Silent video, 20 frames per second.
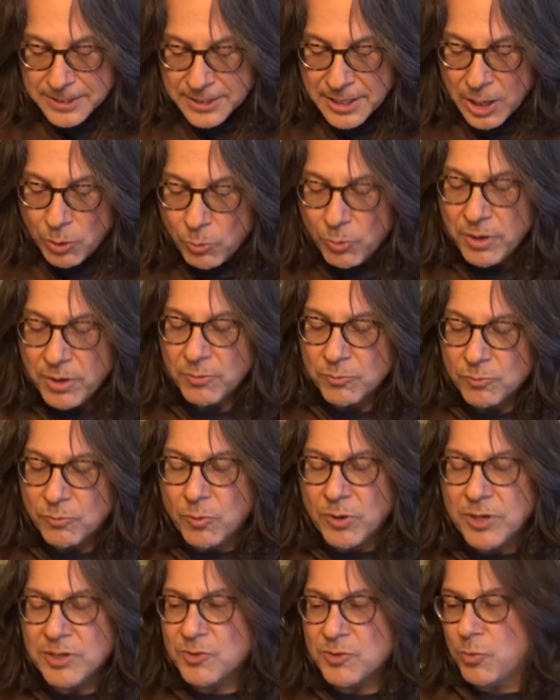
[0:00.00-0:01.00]
Now,
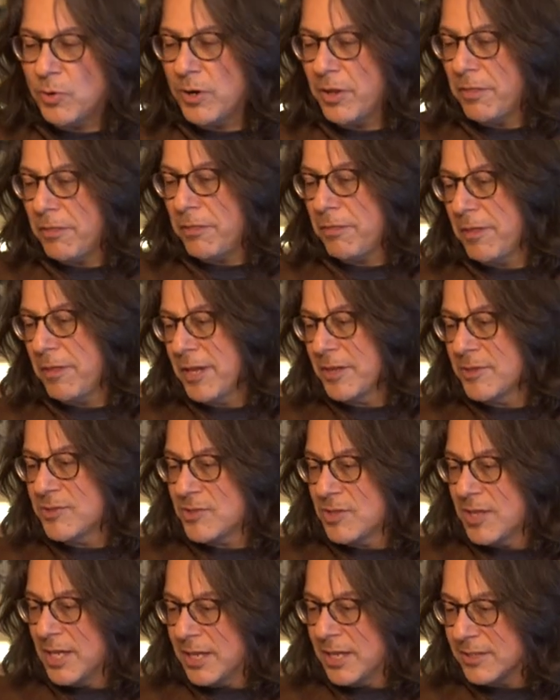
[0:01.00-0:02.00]
what is one of the
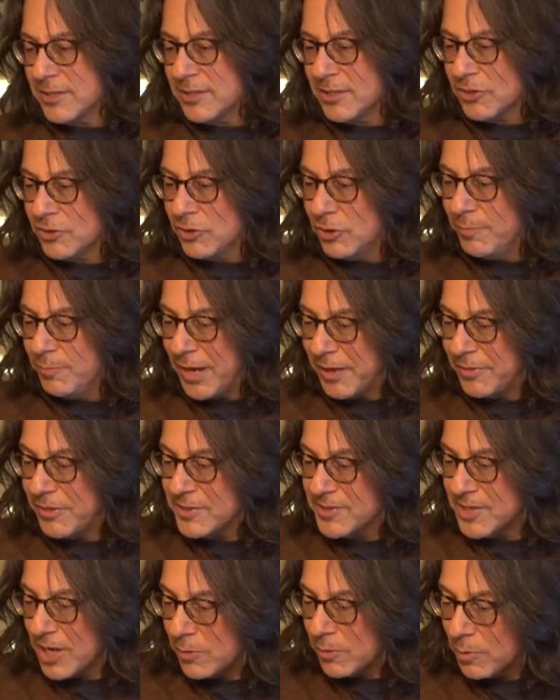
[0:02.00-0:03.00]
things that could make
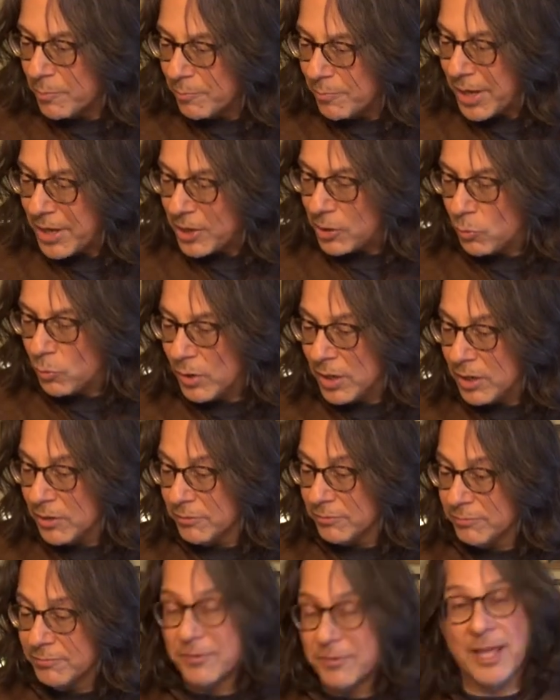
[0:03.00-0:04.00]
this album better?
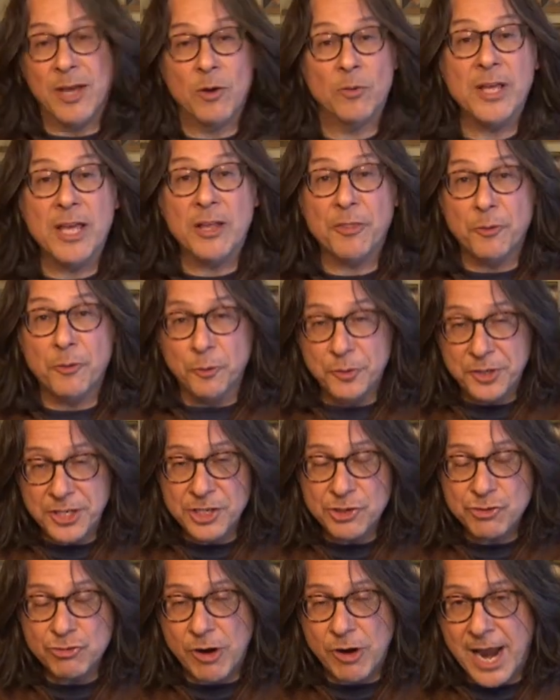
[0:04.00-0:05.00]
Well, they only had
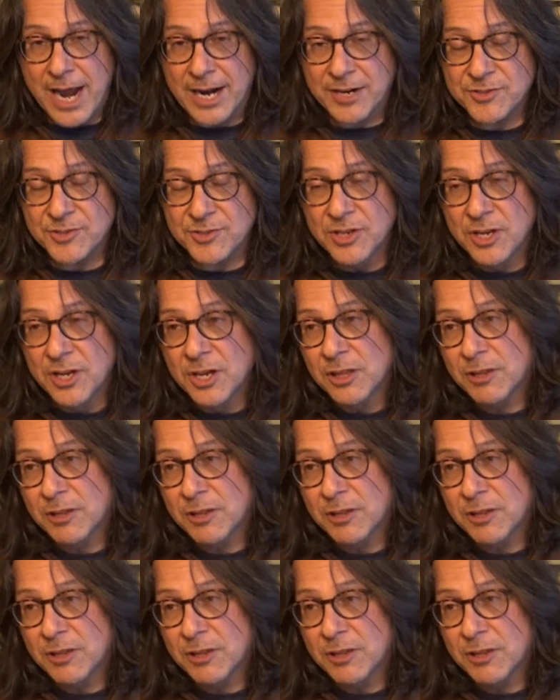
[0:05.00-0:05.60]
13 tracks.